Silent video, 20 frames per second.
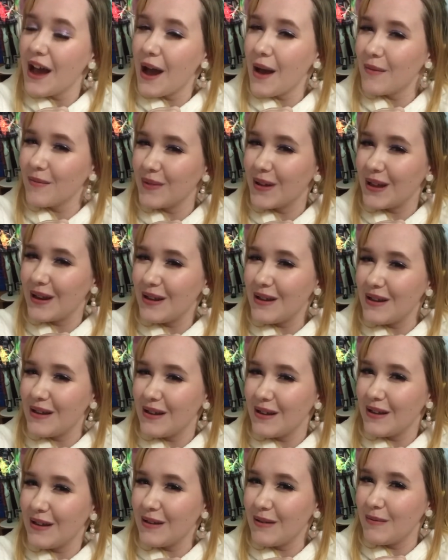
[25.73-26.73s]
I'm
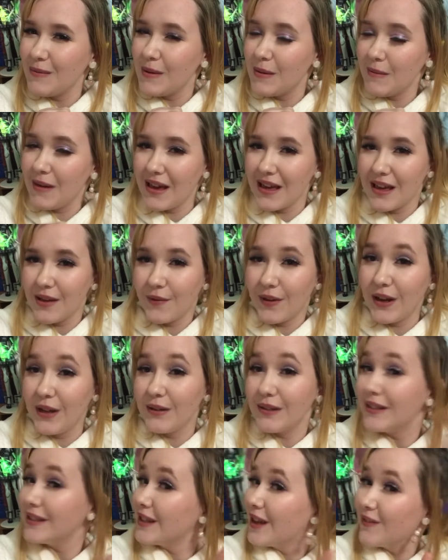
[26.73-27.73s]
gonna be making
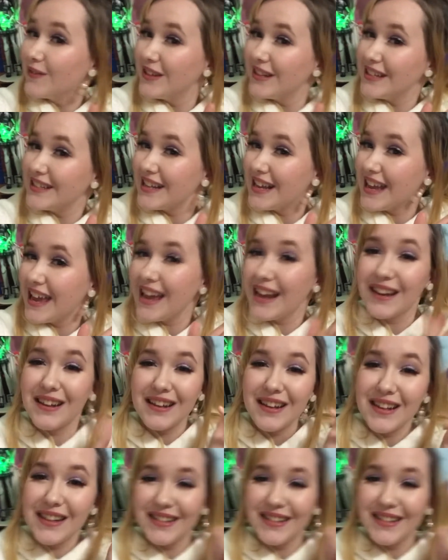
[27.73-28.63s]
videos as often as I can.